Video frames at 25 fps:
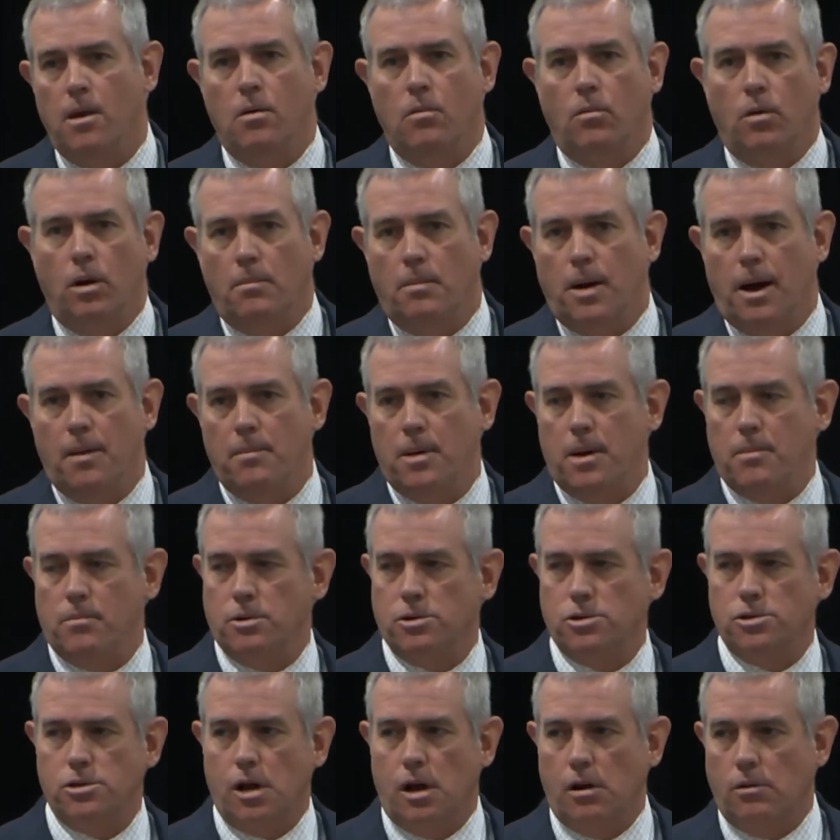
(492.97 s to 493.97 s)
One of my
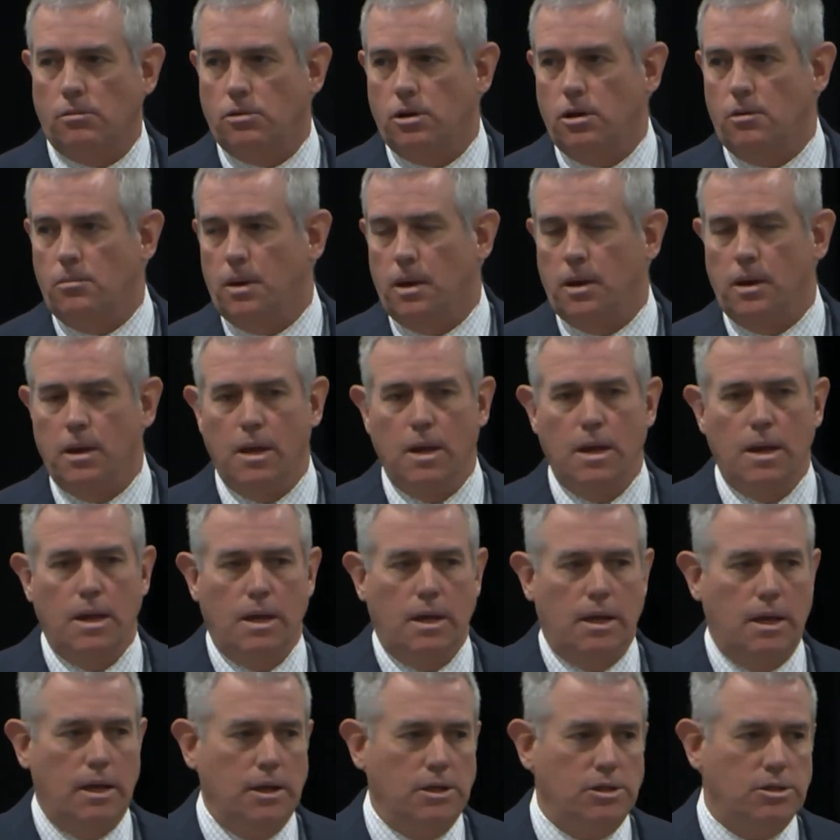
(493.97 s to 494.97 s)
members talked to me.
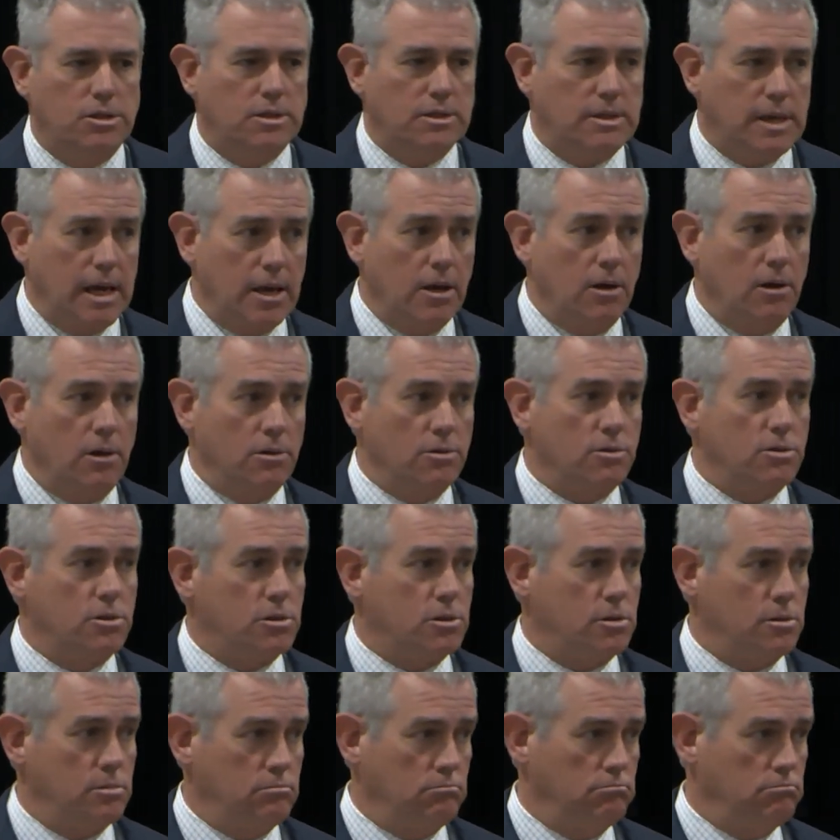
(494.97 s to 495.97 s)
He sells